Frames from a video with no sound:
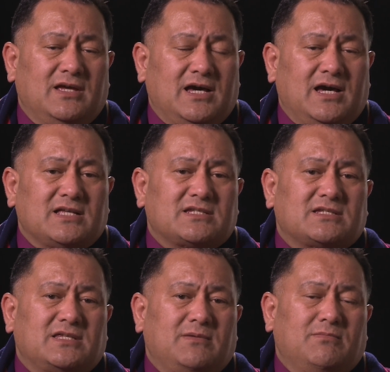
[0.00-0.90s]

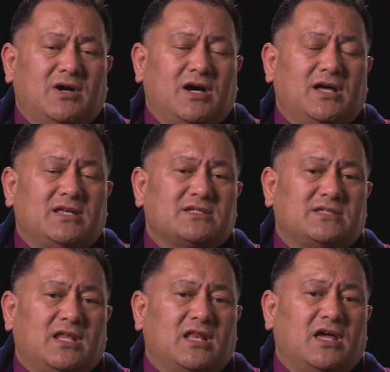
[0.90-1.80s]
hearts, their minds,
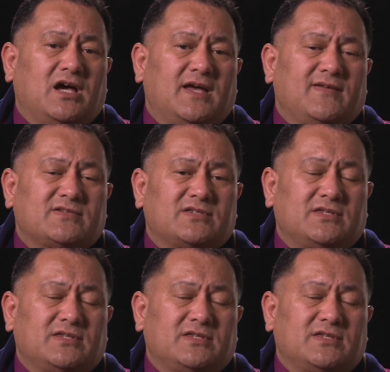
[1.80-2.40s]
their lives,